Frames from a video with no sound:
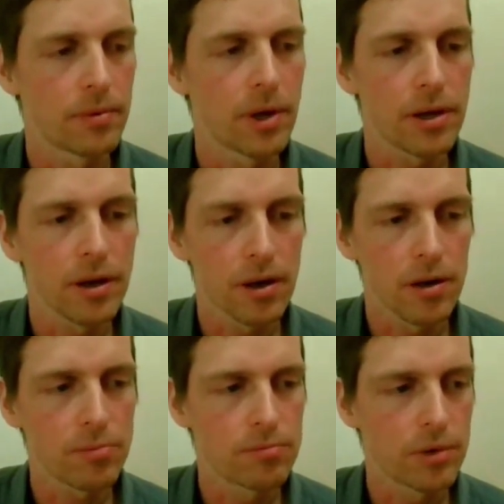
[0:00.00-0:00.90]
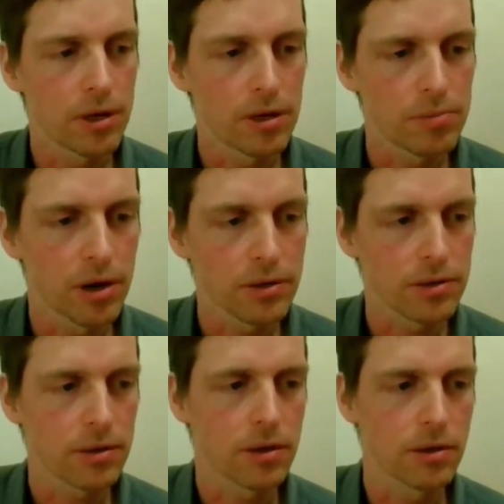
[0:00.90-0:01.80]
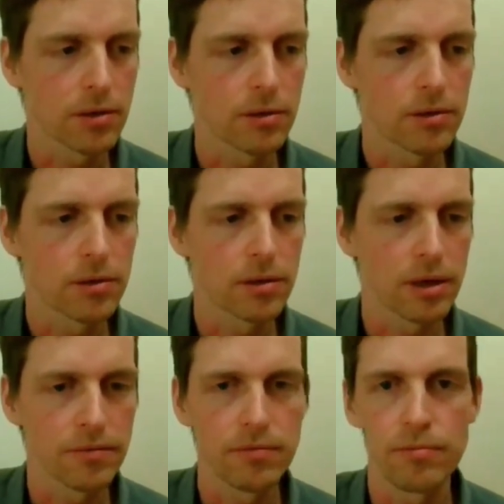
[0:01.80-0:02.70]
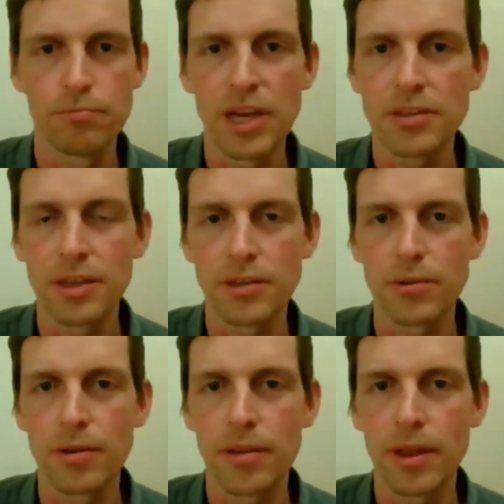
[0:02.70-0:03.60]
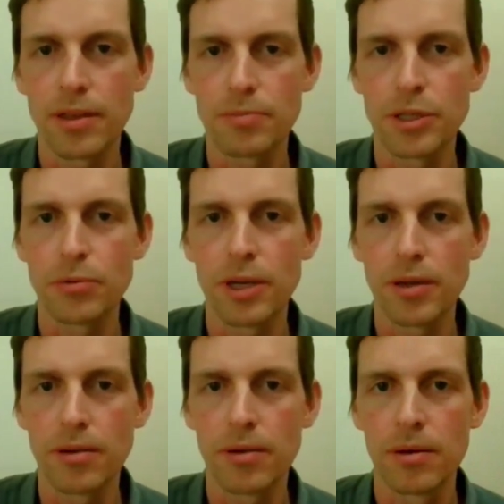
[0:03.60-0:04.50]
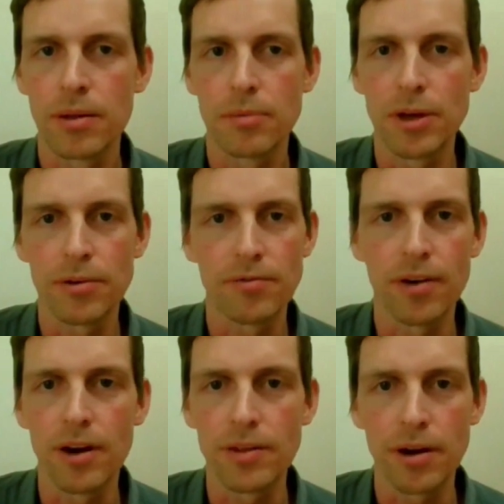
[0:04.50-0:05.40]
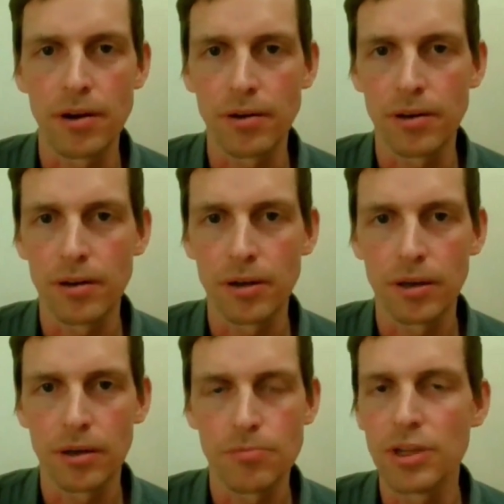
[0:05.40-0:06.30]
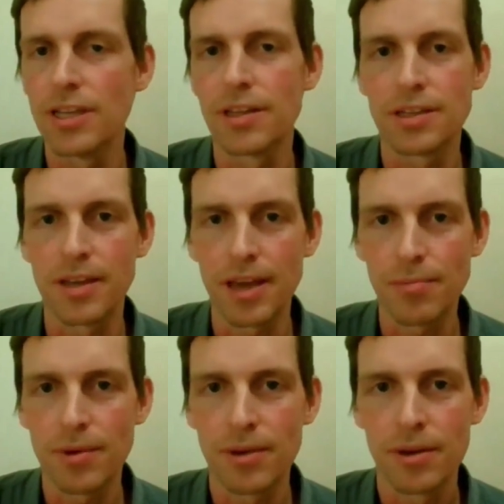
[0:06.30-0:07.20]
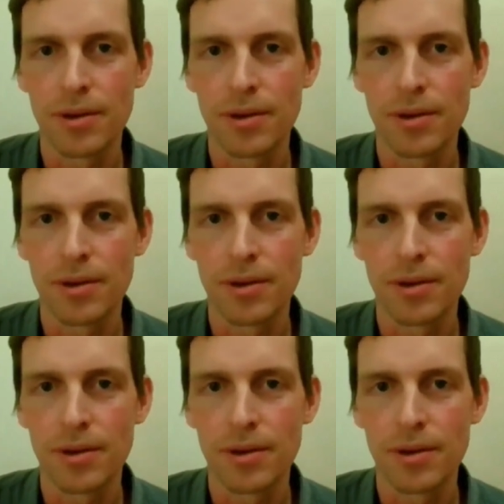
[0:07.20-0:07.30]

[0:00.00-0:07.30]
not all parts are kind of mixed. Like certain things between the mother and father are completely the same.